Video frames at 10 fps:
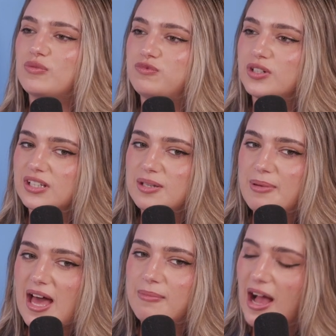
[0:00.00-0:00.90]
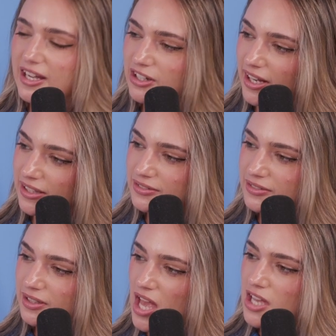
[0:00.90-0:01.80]
a I really bad migraine.
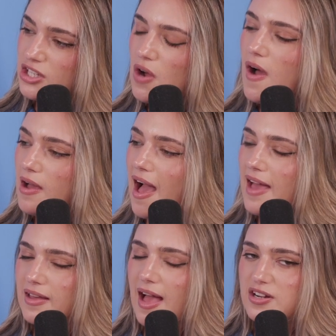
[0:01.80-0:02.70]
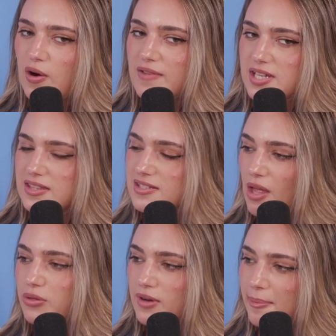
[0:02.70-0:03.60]
Yeah. You know how I, I know I've said this
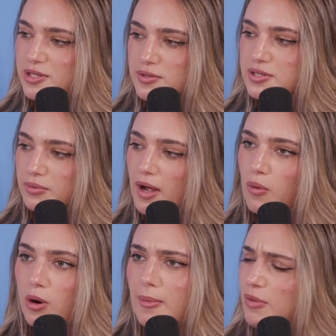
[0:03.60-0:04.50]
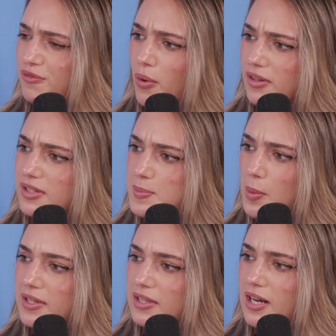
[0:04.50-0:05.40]
now three episodes in a row, or maybe four at this
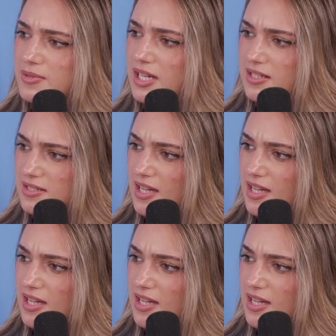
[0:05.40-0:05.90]
point, that I was getting